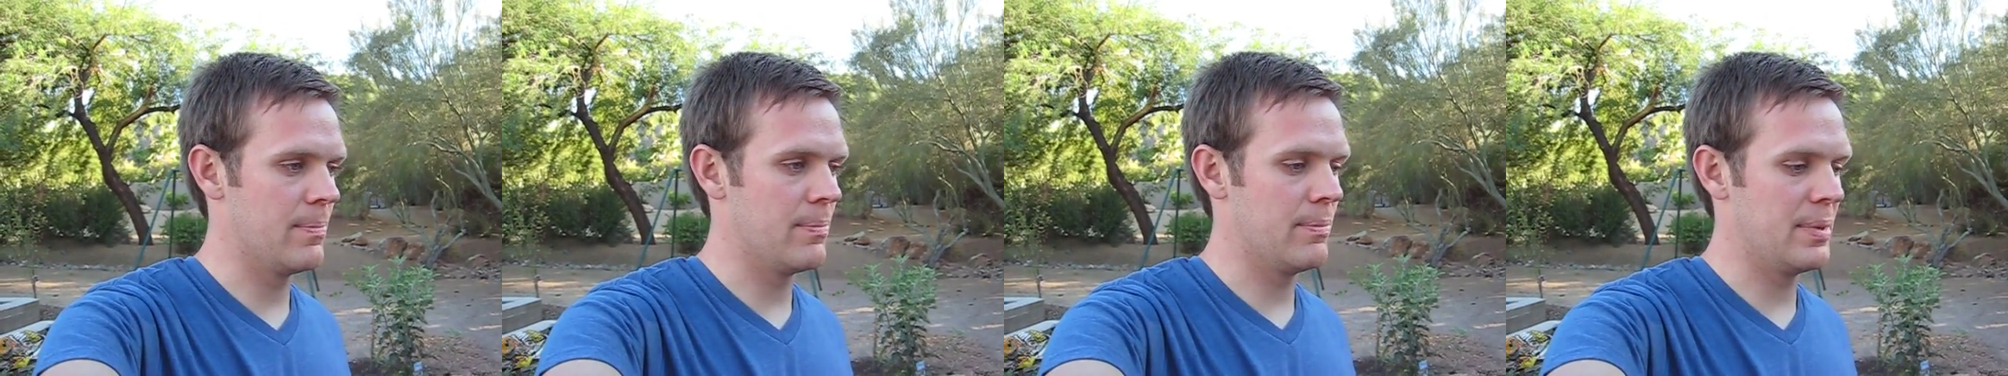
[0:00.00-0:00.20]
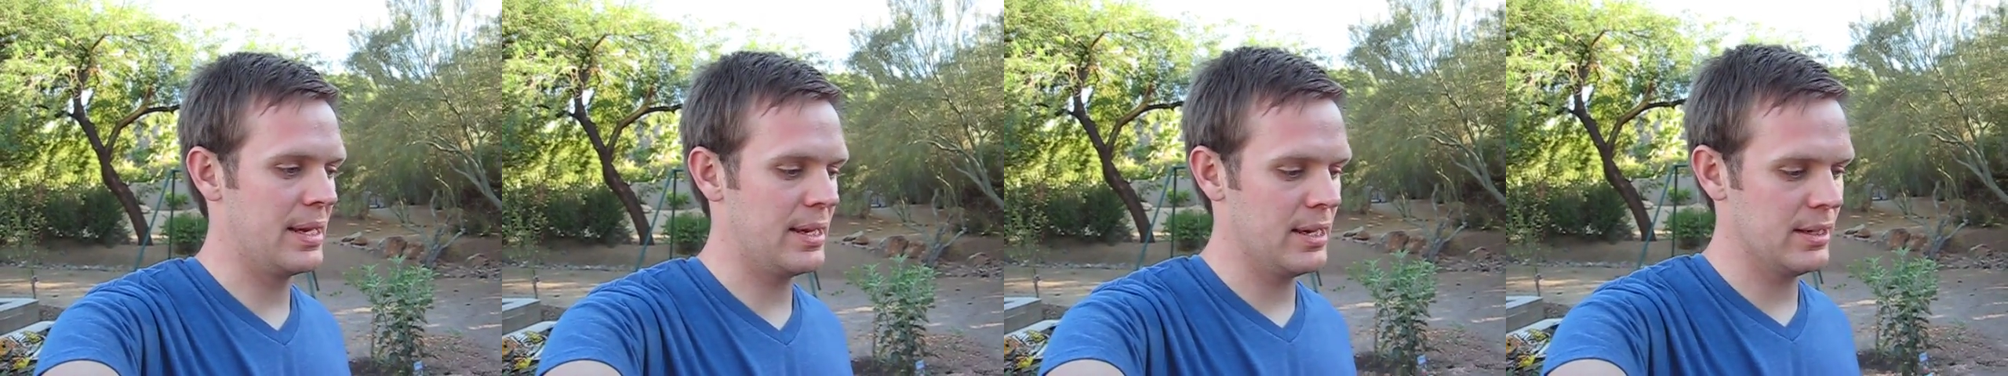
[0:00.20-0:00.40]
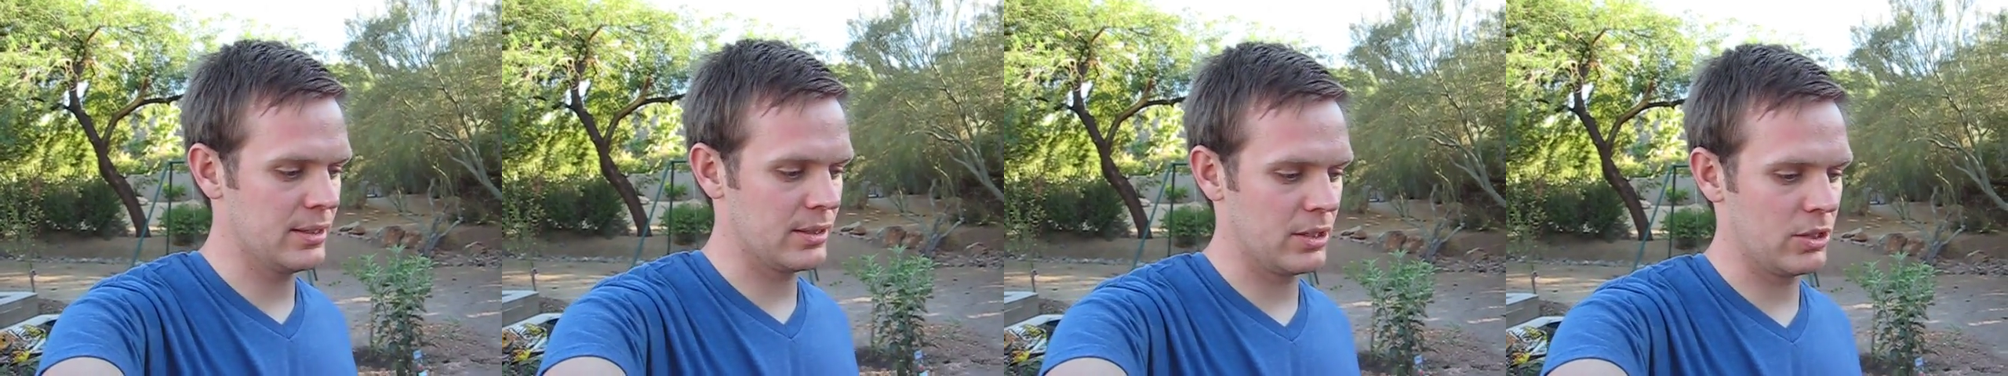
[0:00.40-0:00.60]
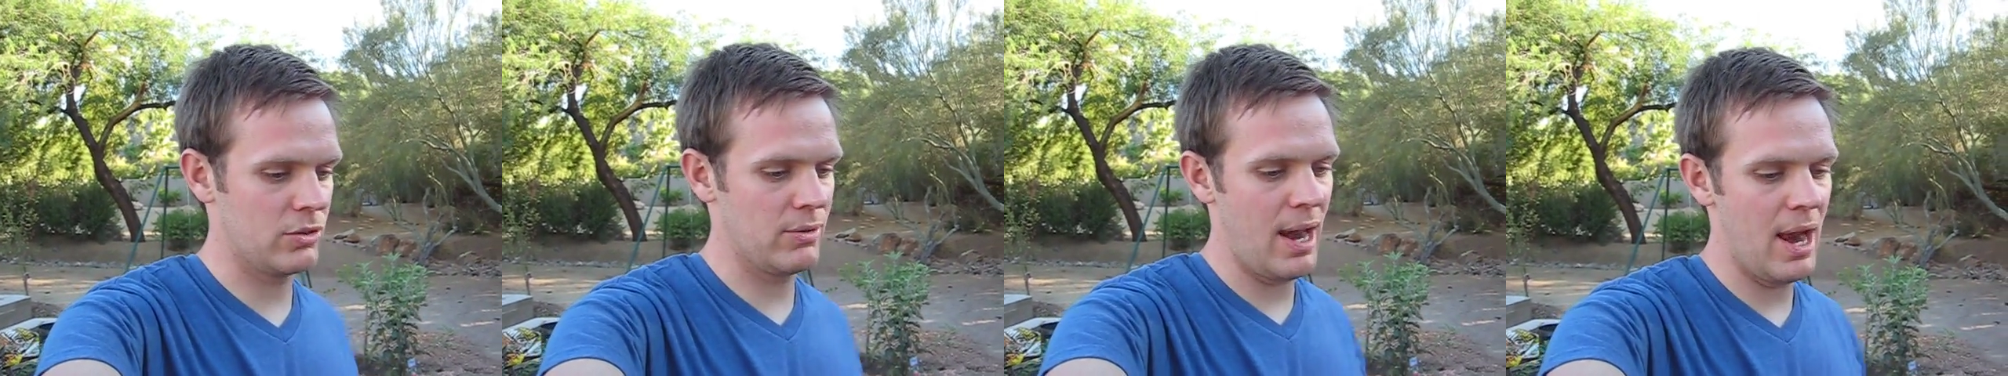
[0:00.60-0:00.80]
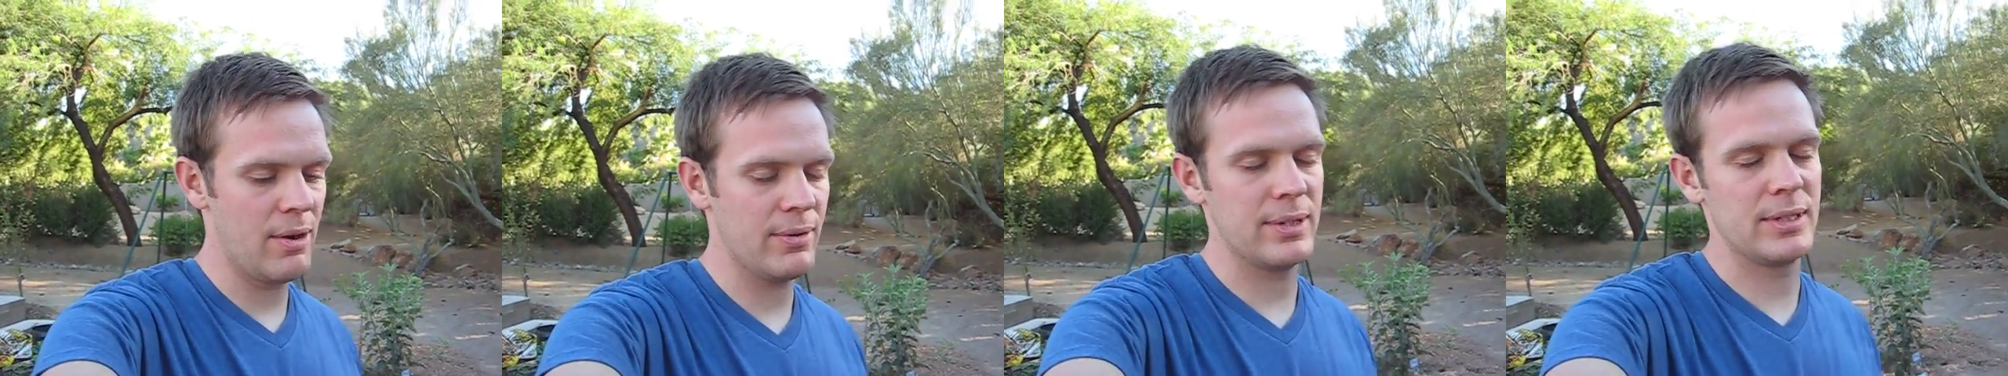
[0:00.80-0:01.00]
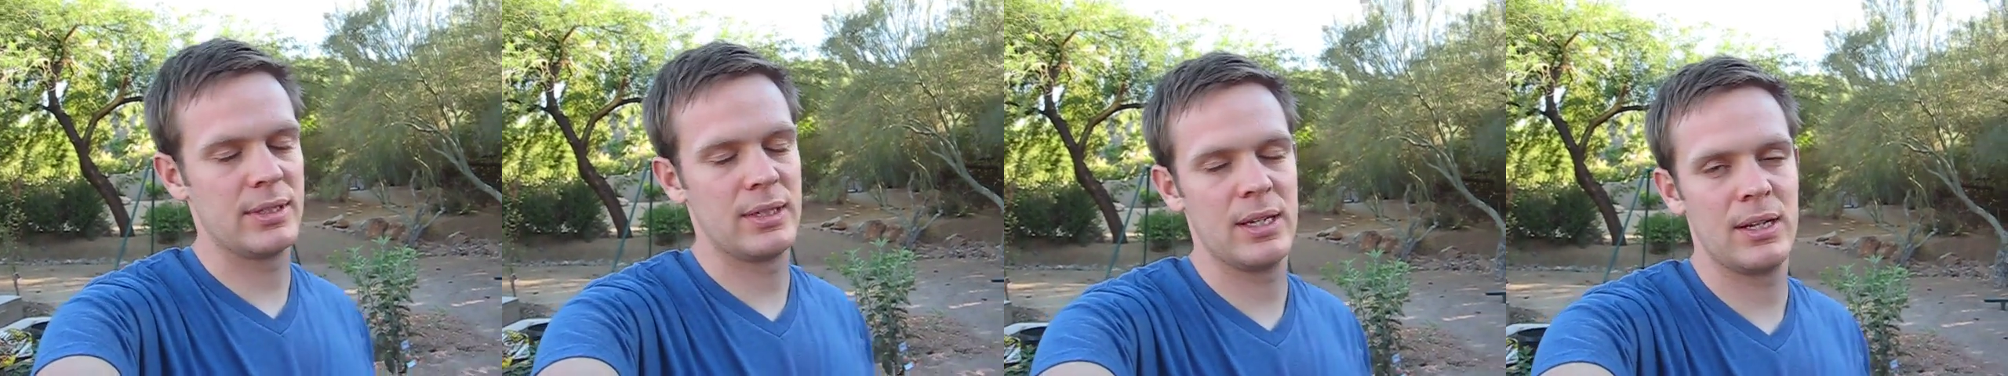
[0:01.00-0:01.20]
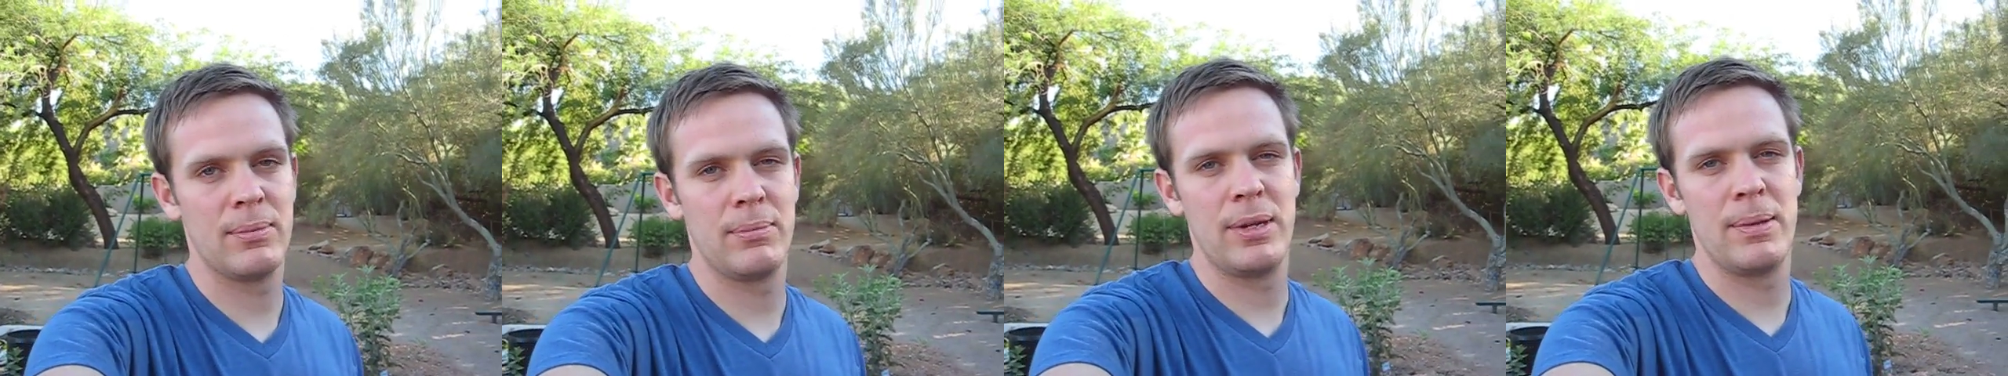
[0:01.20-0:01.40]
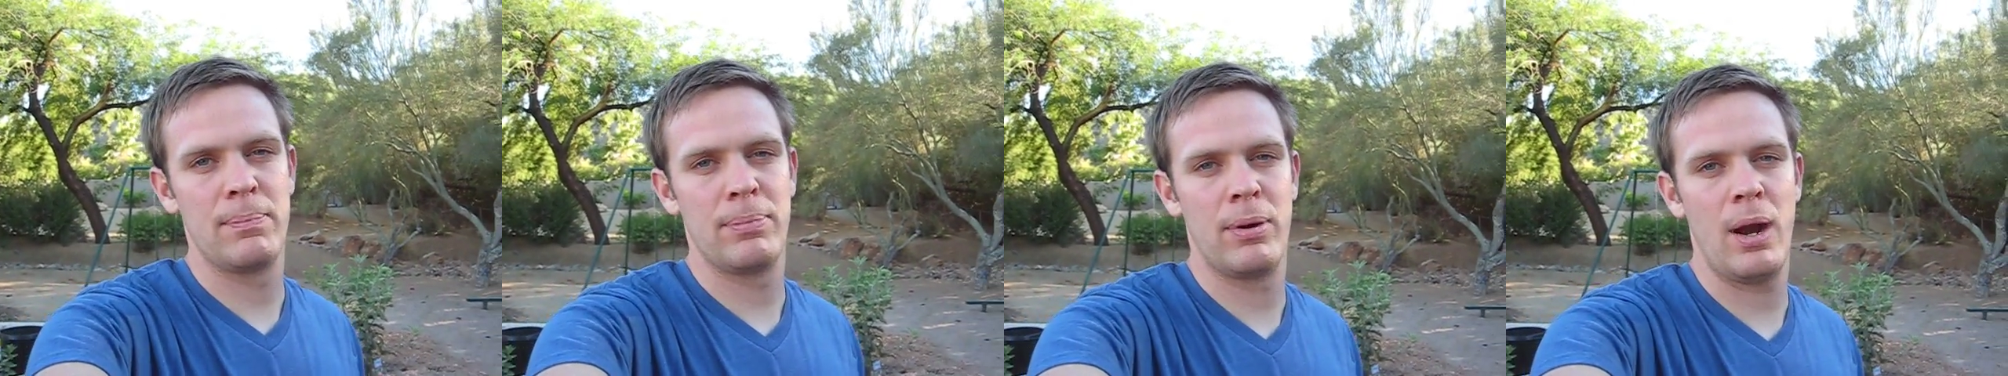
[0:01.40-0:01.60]
because the ground is going to
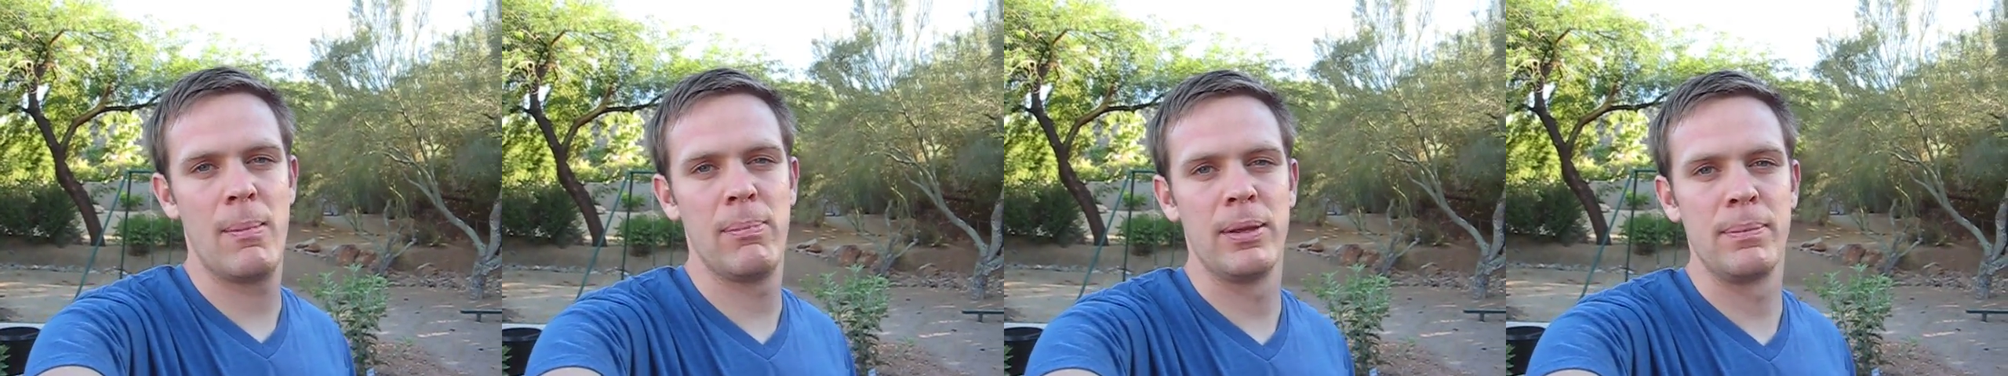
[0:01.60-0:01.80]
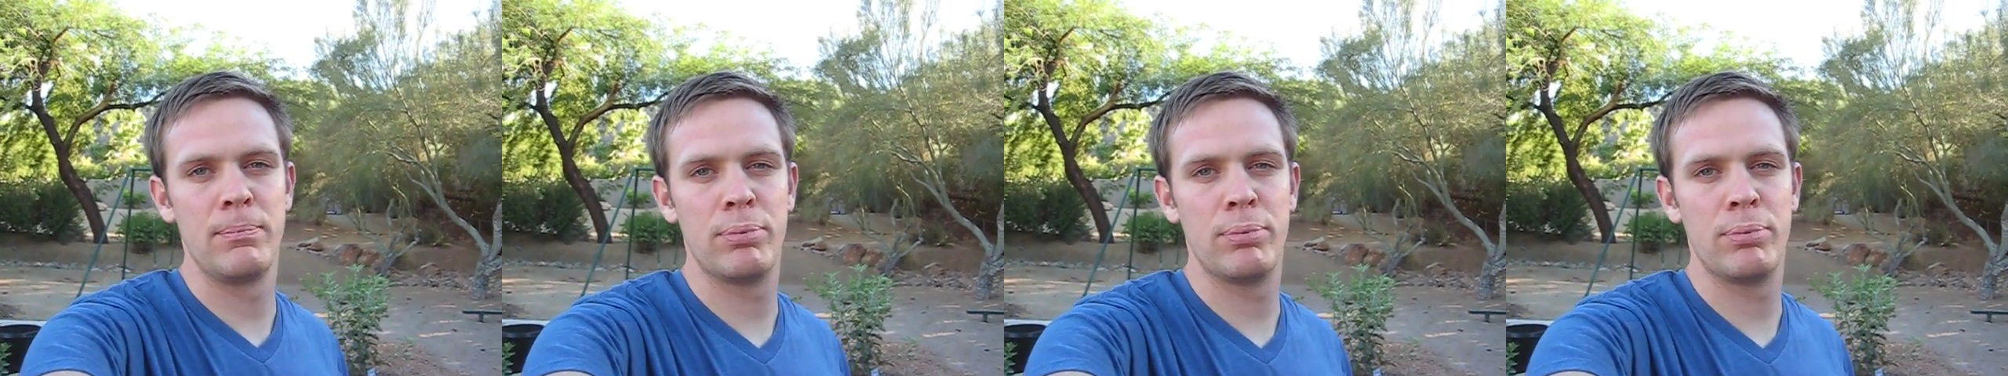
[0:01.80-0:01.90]
be probably